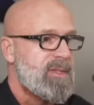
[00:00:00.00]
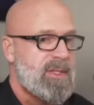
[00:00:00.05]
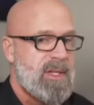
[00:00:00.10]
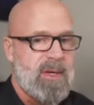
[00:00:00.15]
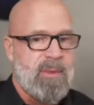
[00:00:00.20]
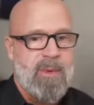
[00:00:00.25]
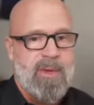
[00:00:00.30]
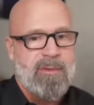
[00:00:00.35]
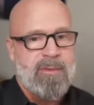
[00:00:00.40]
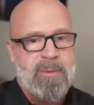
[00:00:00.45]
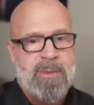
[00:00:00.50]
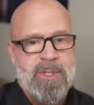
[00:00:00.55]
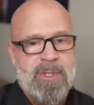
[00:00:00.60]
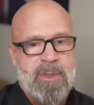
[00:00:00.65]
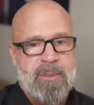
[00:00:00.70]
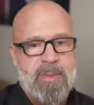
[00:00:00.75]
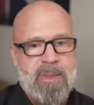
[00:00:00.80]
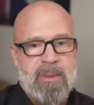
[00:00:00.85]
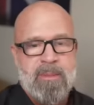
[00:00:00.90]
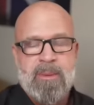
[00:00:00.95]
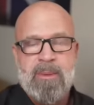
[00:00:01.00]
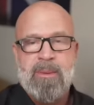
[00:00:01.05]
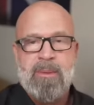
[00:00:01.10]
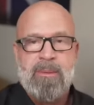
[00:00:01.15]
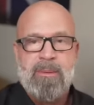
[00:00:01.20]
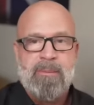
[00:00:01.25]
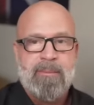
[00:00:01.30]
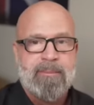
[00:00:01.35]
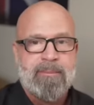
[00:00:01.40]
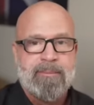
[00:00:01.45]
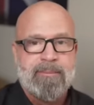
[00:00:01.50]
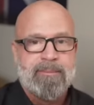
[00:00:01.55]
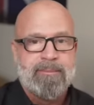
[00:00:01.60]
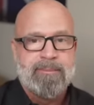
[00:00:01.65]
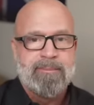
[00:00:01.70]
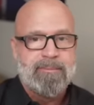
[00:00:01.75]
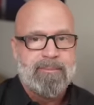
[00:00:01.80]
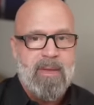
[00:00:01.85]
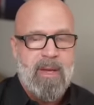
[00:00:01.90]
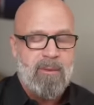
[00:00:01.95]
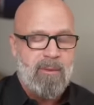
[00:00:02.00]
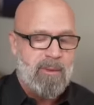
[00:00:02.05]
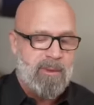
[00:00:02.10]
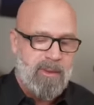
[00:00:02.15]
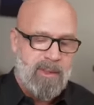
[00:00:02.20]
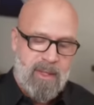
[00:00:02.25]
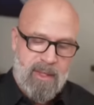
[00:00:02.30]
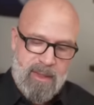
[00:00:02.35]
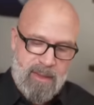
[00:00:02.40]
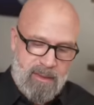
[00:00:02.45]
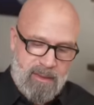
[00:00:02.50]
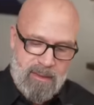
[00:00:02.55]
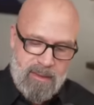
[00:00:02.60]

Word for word: Stay away from shit people. I really can't.